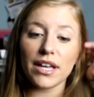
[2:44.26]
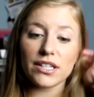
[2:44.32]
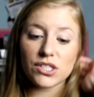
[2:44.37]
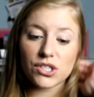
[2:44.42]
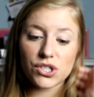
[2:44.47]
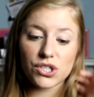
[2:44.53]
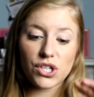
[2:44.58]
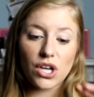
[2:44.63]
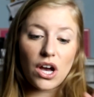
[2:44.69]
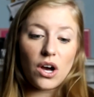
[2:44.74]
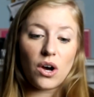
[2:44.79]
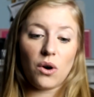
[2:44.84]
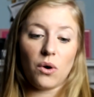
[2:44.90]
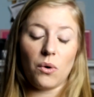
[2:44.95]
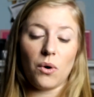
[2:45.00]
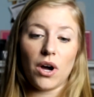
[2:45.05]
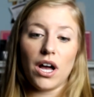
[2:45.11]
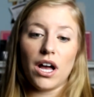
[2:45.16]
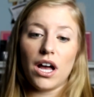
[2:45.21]

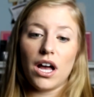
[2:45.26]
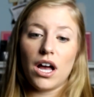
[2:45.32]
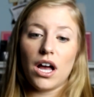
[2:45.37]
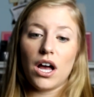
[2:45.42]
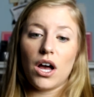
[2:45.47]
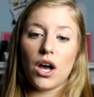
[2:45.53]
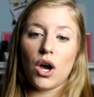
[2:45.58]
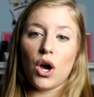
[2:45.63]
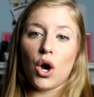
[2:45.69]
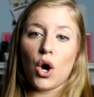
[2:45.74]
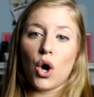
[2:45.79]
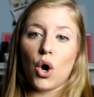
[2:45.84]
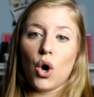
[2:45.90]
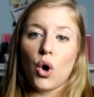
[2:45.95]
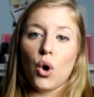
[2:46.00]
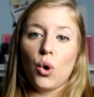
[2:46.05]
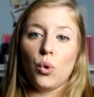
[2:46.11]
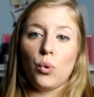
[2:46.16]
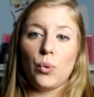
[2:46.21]
So
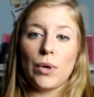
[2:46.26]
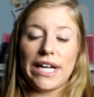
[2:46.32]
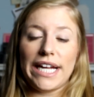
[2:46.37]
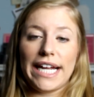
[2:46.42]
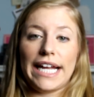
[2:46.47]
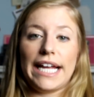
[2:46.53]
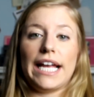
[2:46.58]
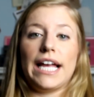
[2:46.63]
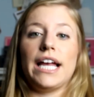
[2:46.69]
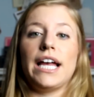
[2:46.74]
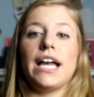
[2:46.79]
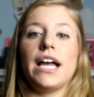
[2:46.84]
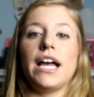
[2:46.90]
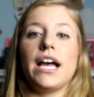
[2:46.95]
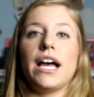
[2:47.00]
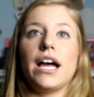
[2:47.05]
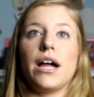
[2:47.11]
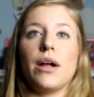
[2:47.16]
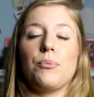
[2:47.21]
we
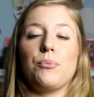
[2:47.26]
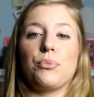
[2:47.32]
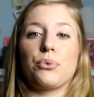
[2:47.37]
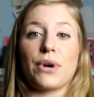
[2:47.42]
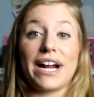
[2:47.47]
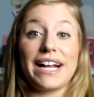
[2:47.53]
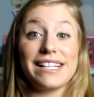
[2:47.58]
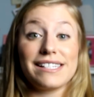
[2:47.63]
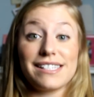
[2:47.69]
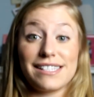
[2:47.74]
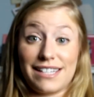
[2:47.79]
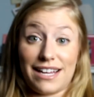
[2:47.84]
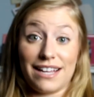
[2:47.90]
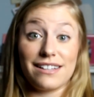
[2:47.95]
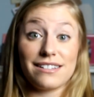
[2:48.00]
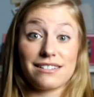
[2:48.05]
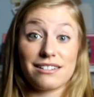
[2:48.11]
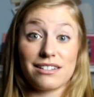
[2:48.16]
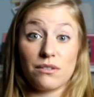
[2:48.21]
braced
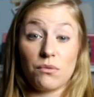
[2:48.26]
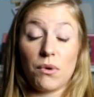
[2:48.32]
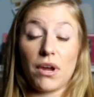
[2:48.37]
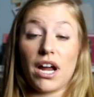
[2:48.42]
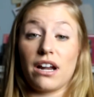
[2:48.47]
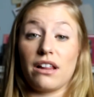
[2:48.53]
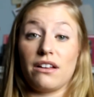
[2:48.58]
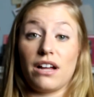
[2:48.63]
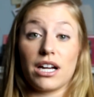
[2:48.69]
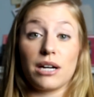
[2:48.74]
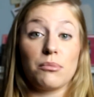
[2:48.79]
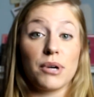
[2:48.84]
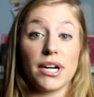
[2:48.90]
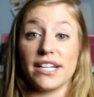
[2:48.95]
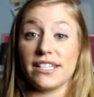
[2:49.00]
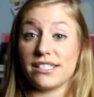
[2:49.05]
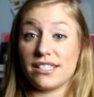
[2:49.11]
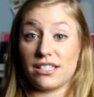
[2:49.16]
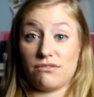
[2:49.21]
it. We got a lot of
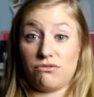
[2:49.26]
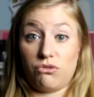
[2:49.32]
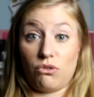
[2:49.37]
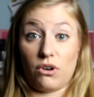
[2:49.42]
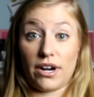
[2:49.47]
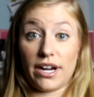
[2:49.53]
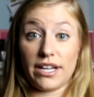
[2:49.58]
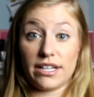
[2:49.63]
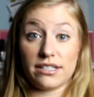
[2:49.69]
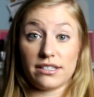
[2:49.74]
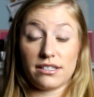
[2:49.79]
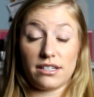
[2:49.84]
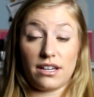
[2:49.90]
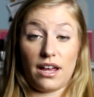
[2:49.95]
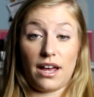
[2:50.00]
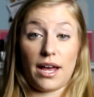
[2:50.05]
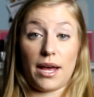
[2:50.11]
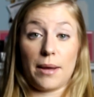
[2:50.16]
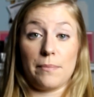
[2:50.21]
braces for it,
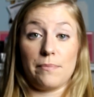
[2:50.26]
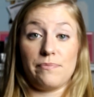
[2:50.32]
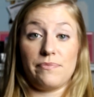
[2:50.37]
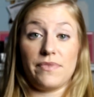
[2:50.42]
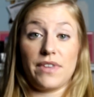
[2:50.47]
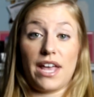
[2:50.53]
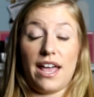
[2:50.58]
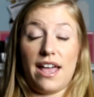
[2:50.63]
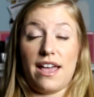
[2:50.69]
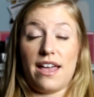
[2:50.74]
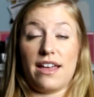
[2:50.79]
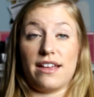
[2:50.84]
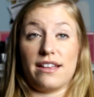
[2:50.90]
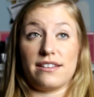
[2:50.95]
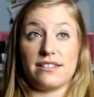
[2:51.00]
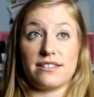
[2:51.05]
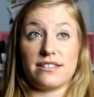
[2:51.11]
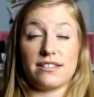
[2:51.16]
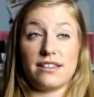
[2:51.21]

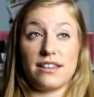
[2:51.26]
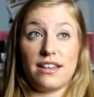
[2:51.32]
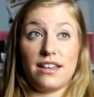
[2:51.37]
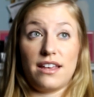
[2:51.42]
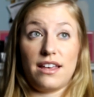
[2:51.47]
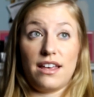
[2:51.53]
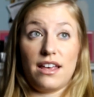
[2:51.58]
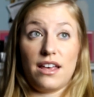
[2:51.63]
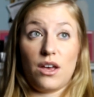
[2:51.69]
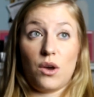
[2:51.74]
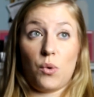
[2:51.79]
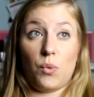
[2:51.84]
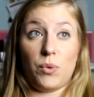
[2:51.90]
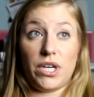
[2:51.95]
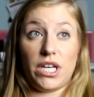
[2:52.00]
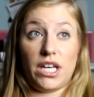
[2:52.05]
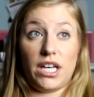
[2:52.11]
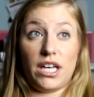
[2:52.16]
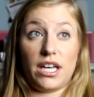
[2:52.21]
and
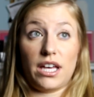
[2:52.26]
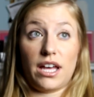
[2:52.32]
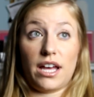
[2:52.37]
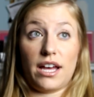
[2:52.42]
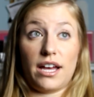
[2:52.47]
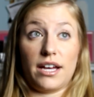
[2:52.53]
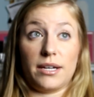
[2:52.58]
we